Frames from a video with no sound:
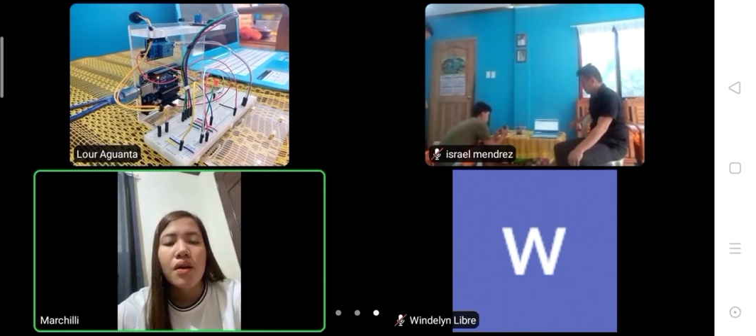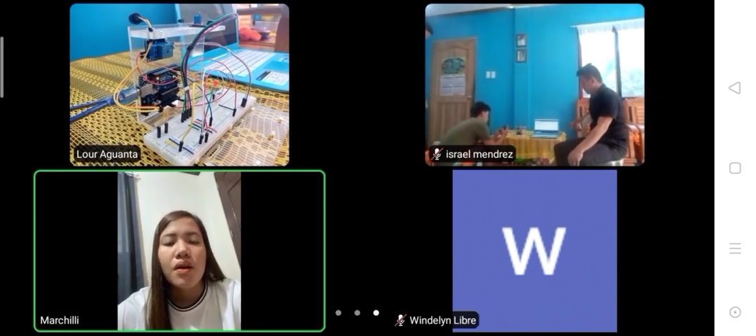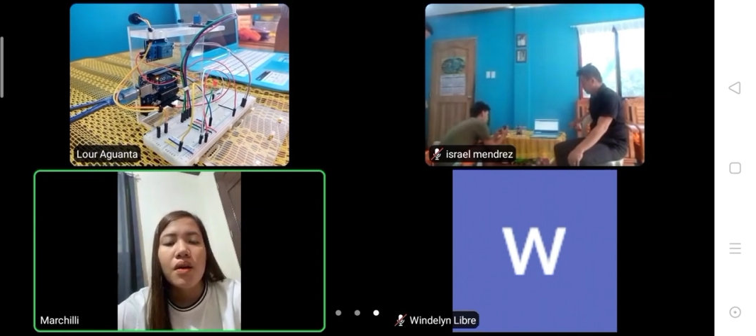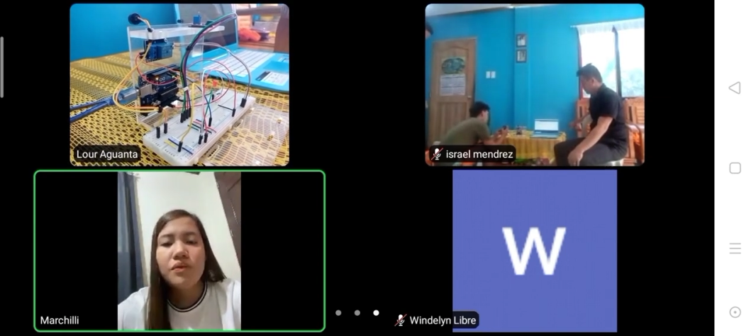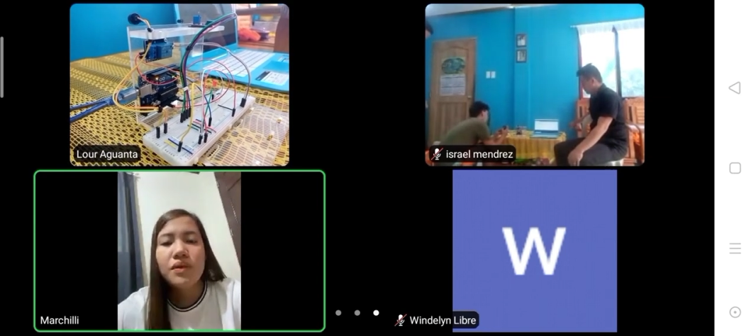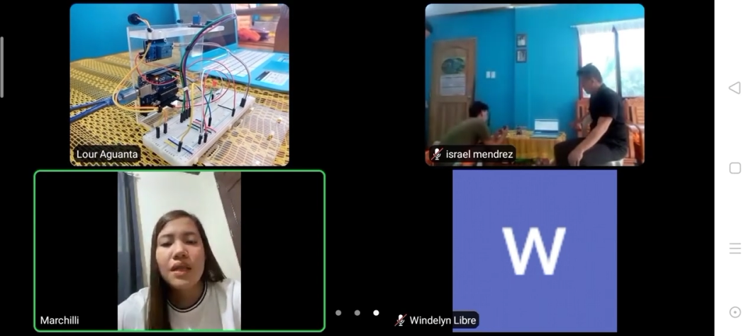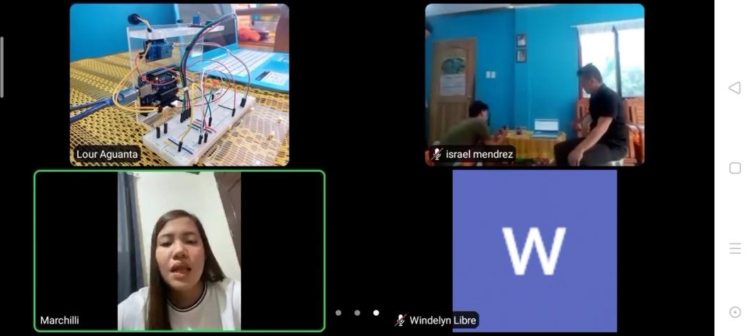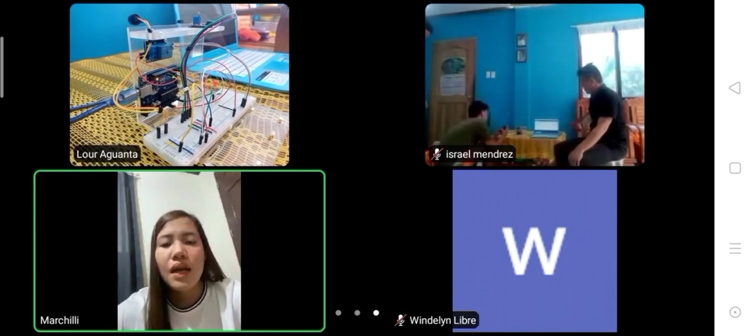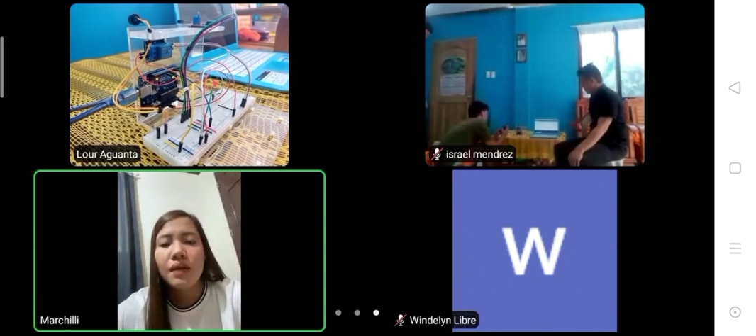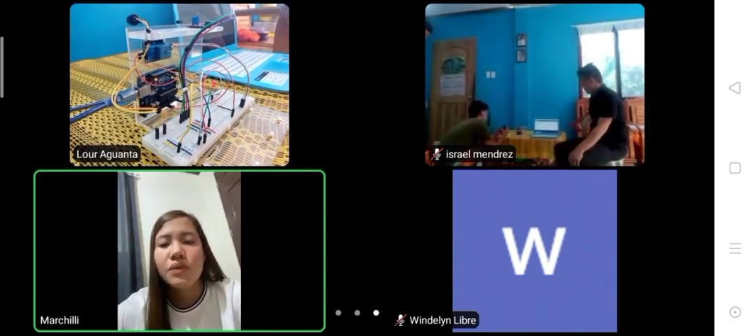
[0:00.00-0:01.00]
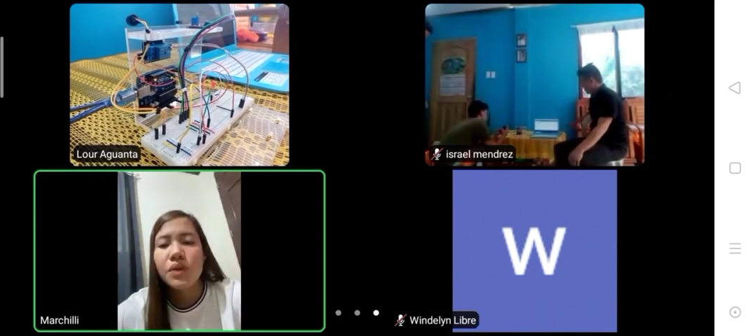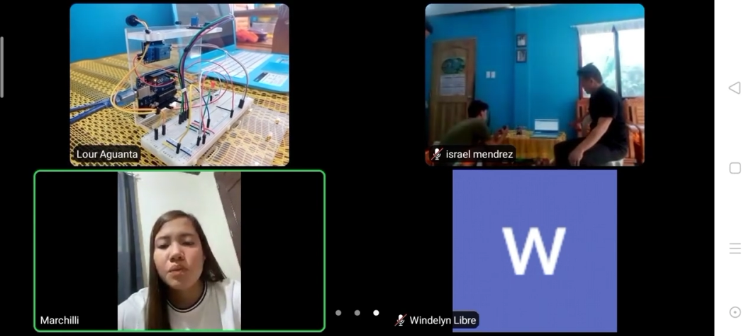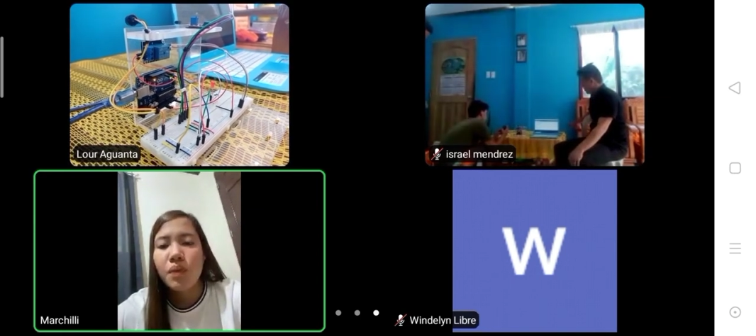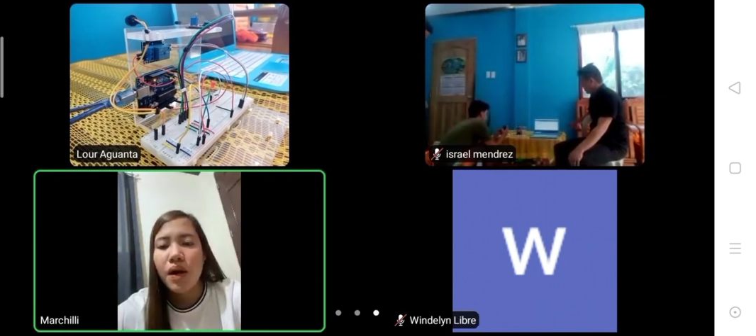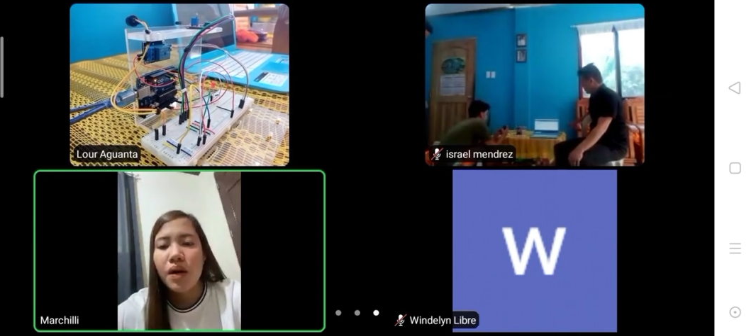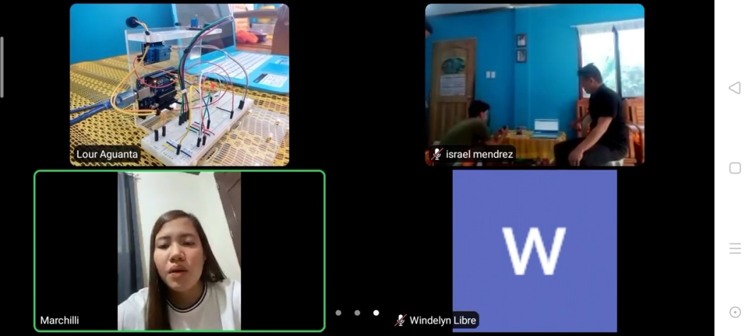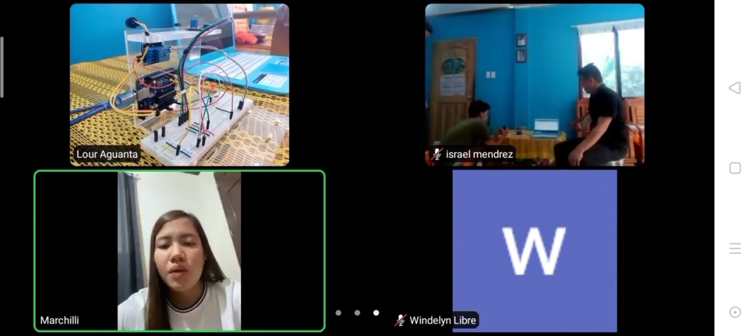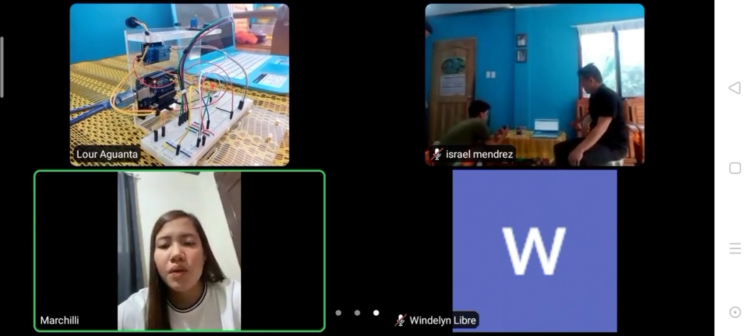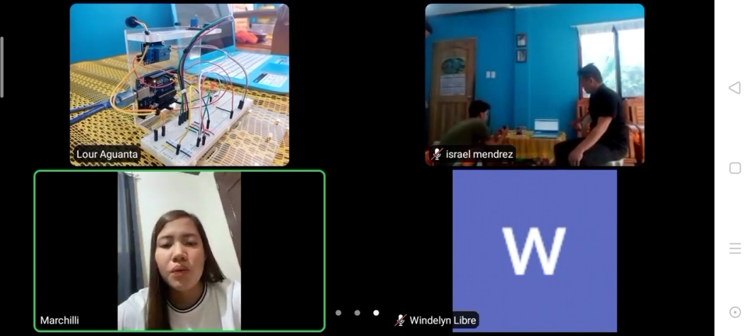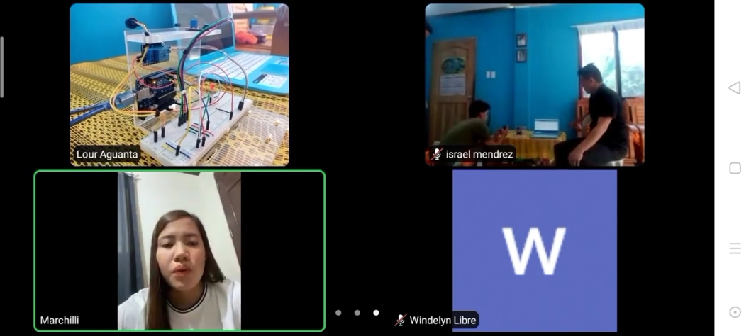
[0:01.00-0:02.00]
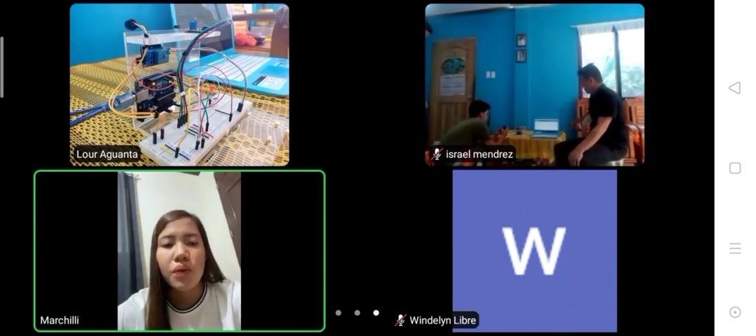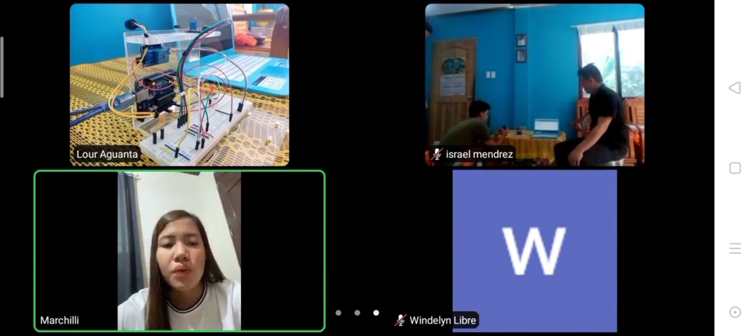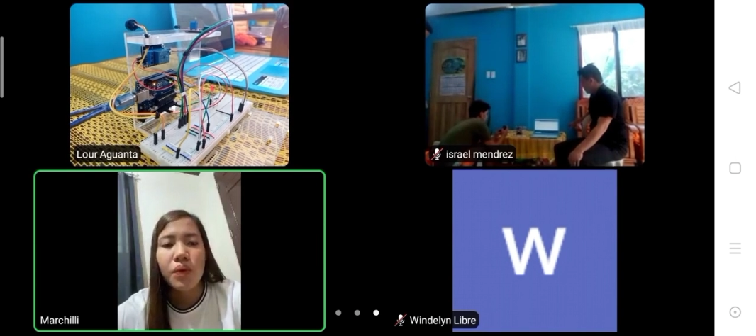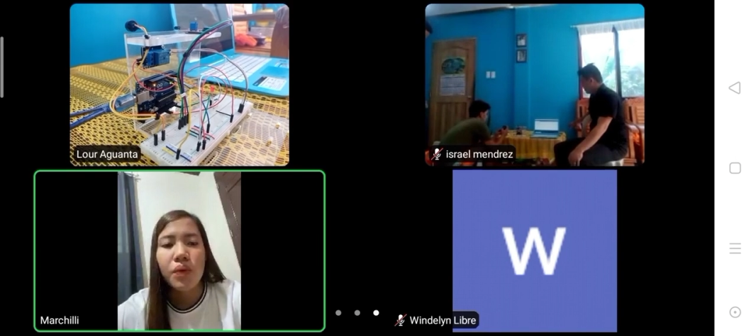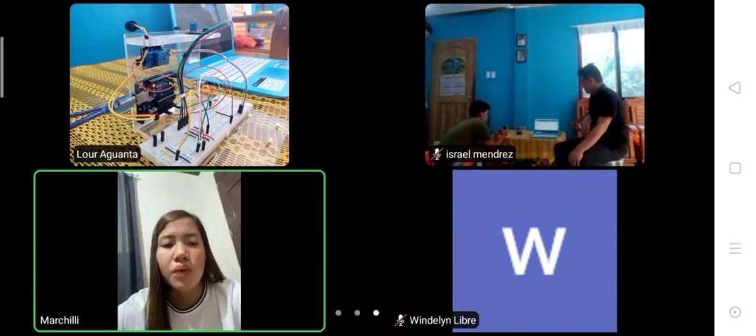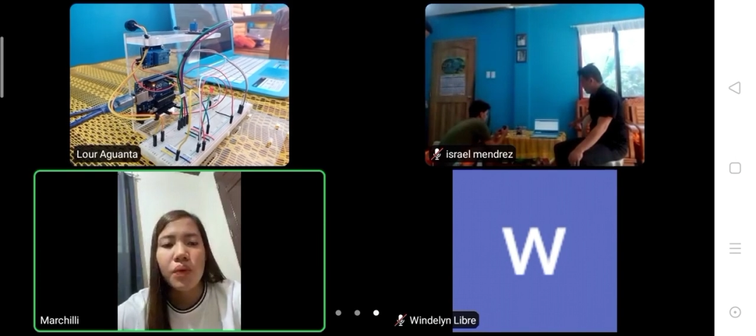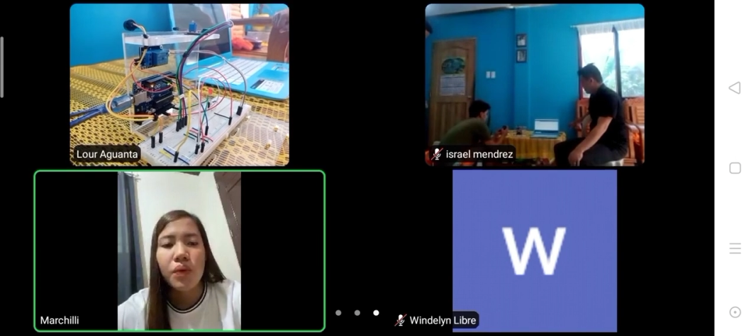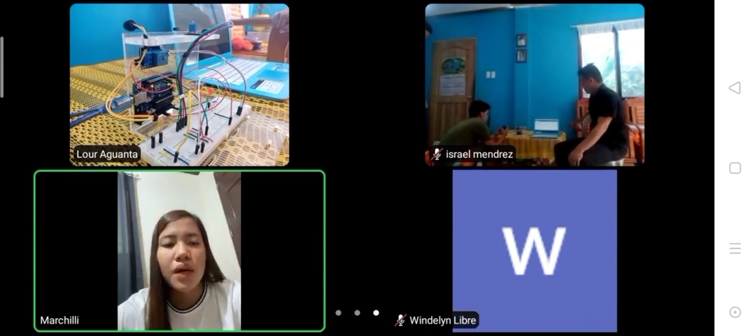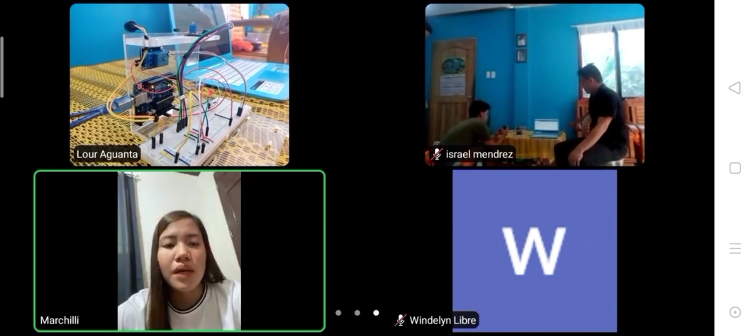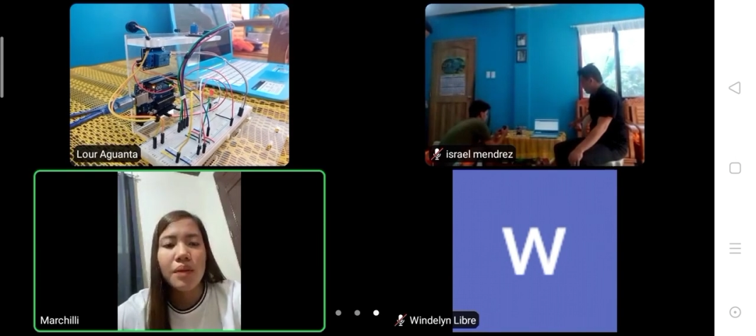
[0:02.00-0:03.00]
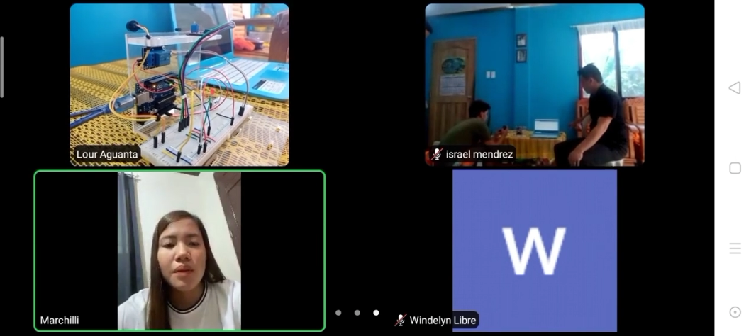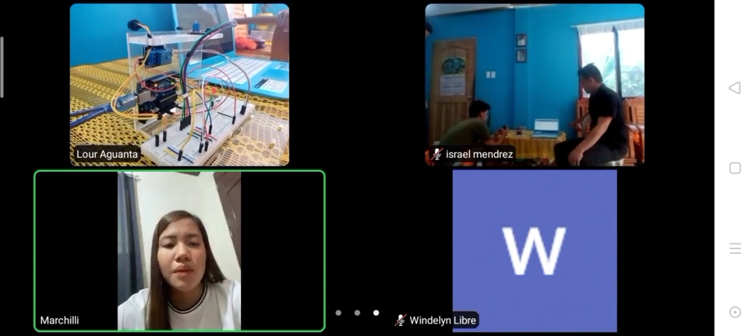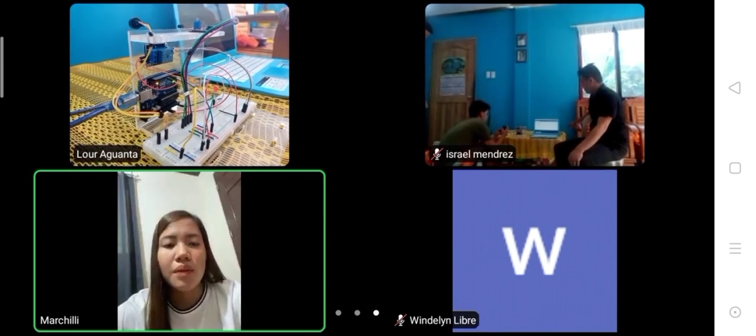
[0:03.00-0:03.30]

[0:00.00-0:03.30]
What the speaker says: For life safety, it saves lives by